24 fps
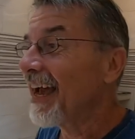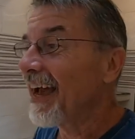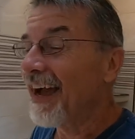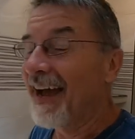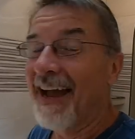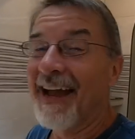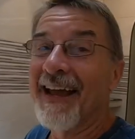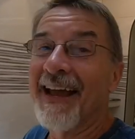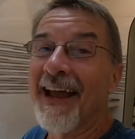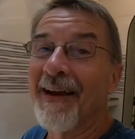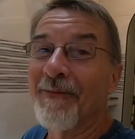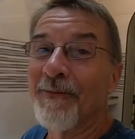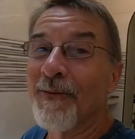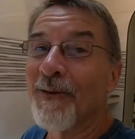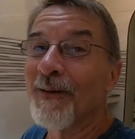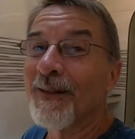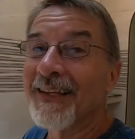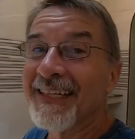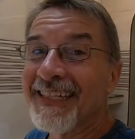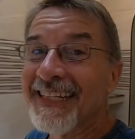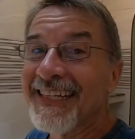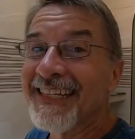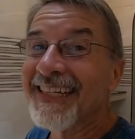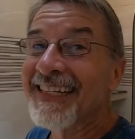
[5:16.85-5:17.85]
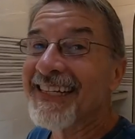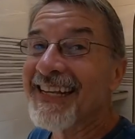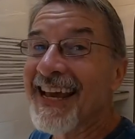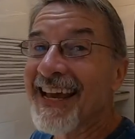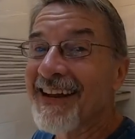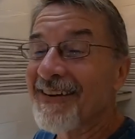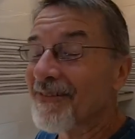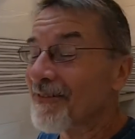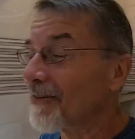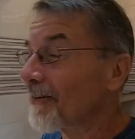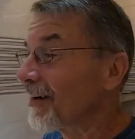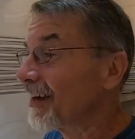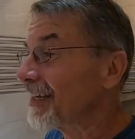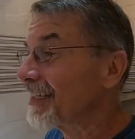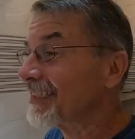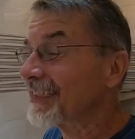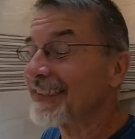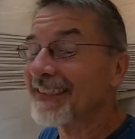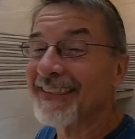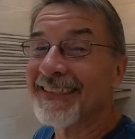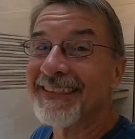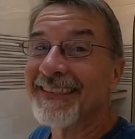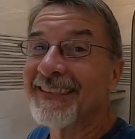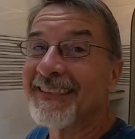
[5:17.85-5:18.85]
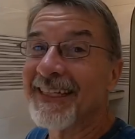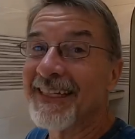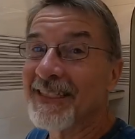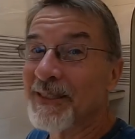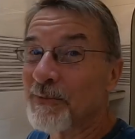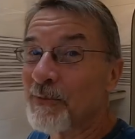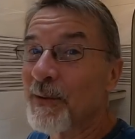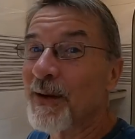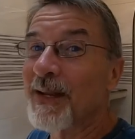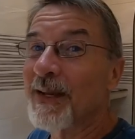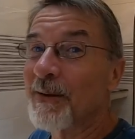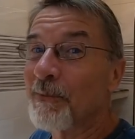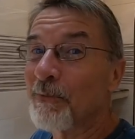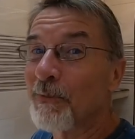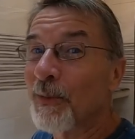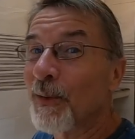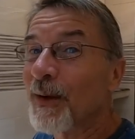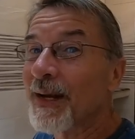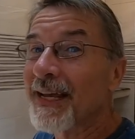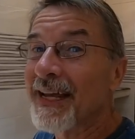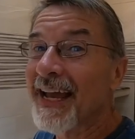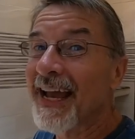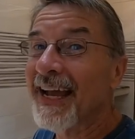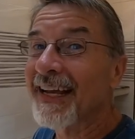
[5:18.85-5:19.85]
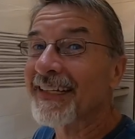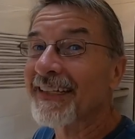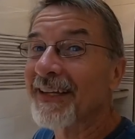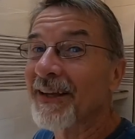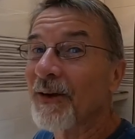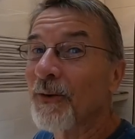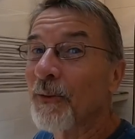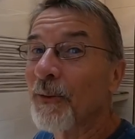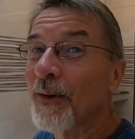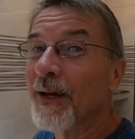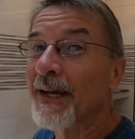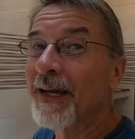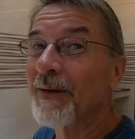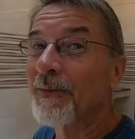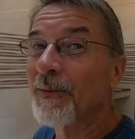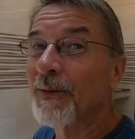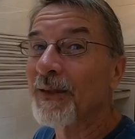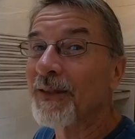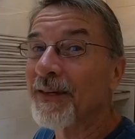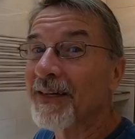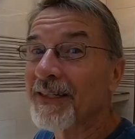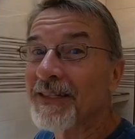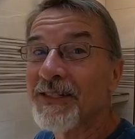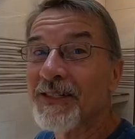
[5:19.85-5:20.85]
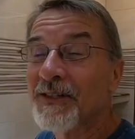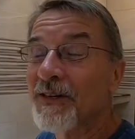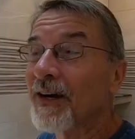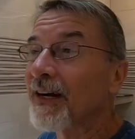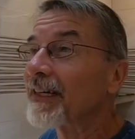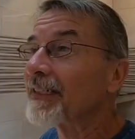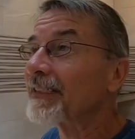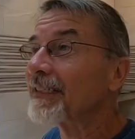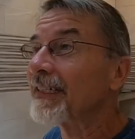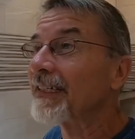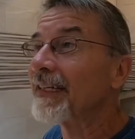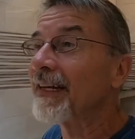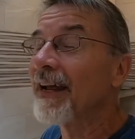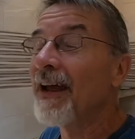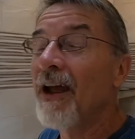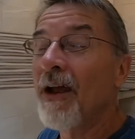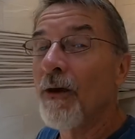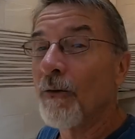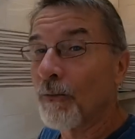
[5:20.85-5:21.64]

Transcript: I, I, really need a day of rest. It's, it's been a pretty hectic week with construction,